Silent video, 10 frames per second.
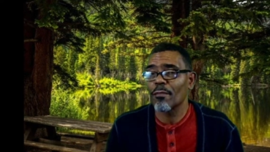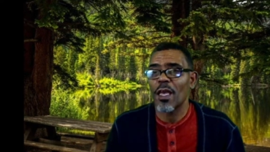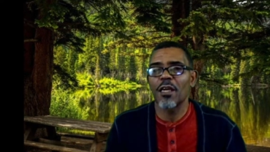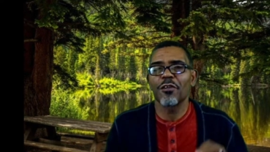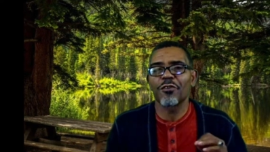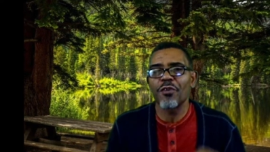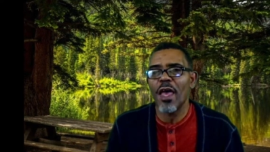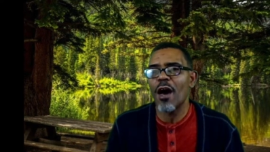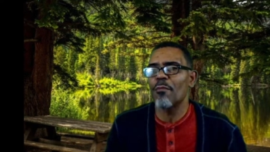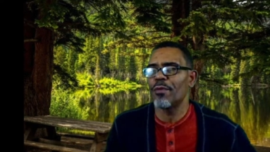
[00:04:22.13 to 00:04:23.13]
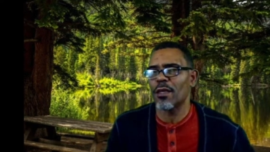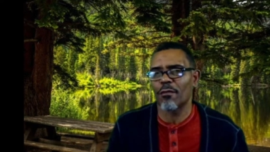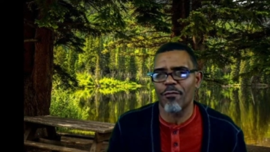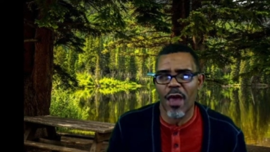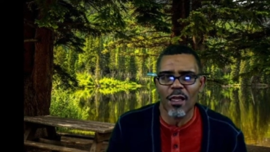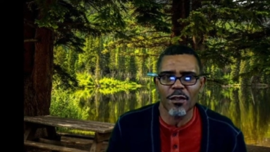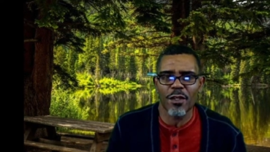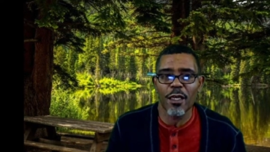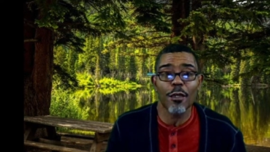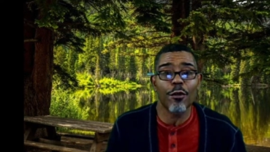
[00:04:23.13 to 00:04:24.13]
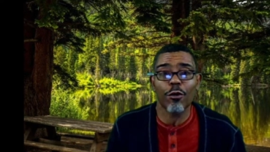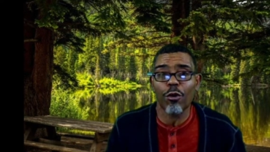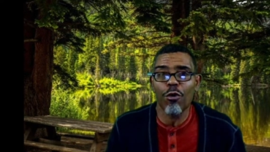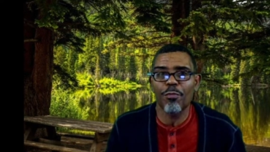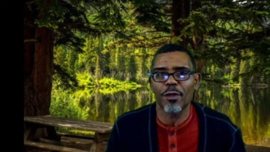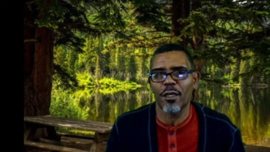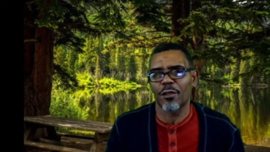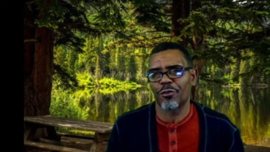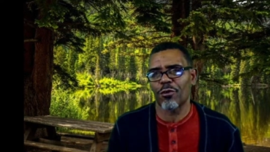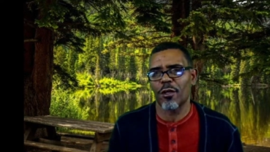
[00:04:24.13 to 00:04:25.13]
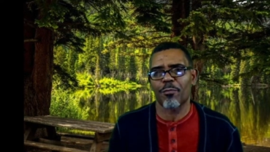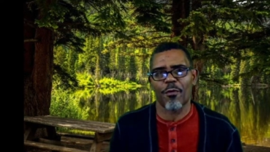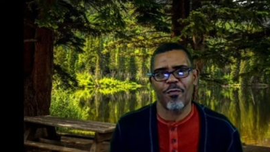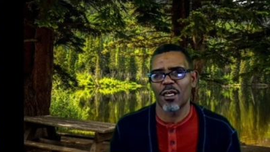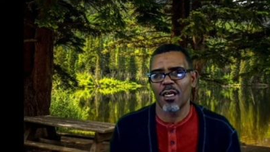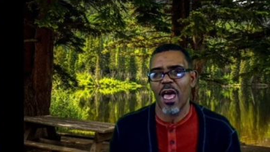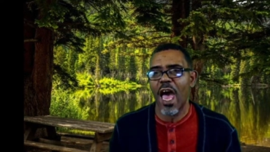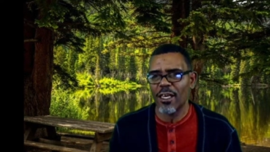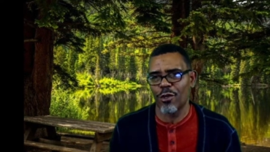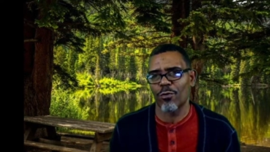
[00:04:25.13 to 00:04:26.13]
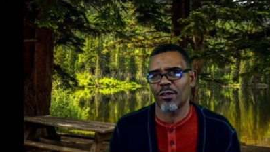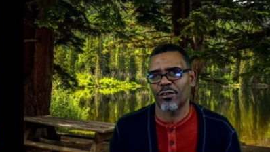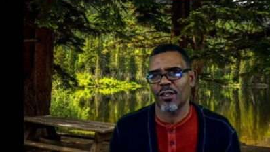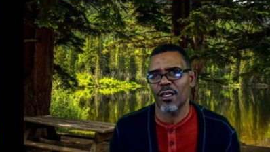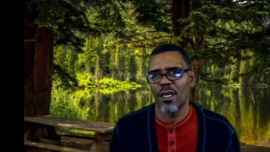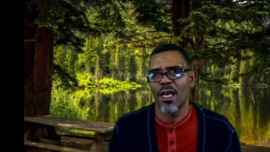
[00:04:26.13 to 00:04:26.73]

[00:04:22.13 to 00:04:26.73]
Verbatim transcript: and is now being validated globally concerning prophetic accuracy